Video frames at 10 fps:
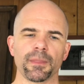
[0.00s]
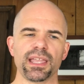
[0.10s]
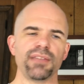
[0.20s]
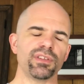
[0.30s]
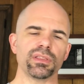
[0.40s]

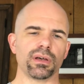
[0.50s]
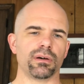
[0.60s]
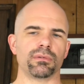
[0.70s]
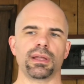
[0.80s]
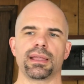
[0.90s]
even
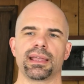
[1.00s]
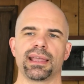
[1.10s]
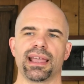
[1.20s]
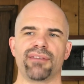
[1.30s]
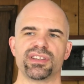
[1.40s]
though
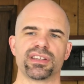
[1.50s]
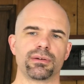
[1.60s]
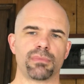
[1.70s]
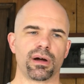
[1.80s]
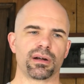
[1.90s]
every
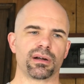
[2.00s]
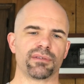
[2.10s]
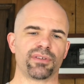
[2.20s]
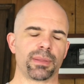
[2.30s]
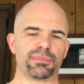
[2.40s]
single
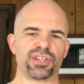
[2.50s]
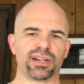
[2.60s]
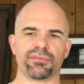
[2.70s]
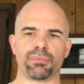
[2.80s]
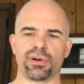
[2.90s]
marker from an
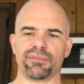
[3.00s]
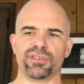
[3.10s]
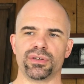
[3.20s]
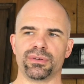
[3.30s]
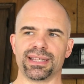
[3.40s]
objective point of
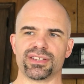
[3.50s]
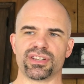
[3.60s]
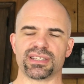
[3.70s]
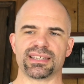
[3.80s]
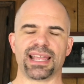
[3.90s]
view is
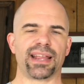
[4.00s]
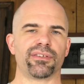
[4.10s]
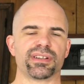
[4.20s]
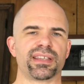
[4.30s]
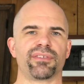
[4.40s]
just as
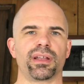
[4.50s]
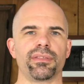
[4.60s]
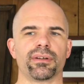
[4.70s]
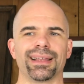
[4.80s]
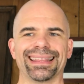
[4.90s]
accurate as every
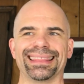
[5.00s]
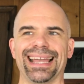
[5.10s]
other,